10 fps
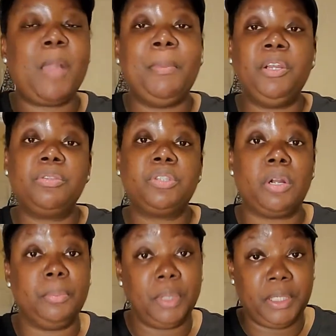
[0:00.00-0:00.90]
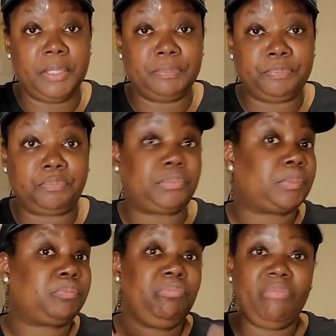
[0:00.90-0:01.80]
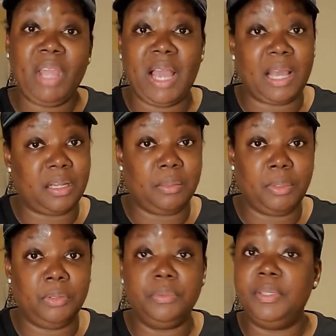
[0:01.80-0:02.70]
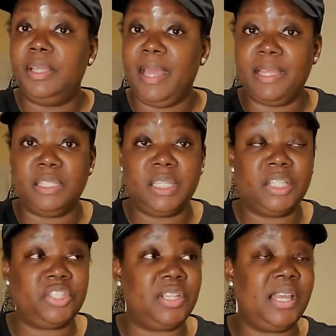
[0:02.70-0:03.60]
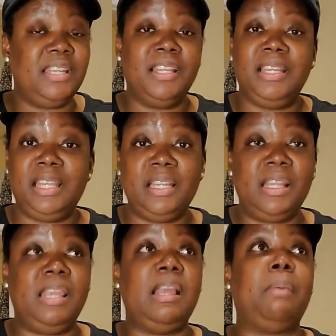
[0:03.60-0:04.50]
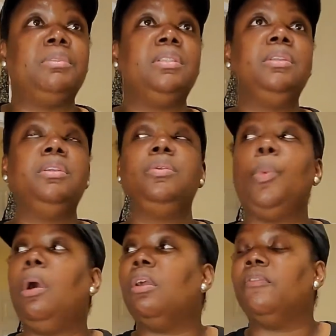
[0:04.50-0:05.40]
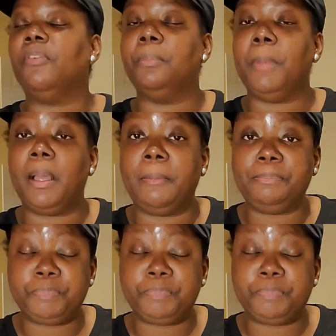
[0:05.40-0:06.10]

my nose started bleeding out of the blue. Hadn't touched it, hadn't done anything. I was literally walking from my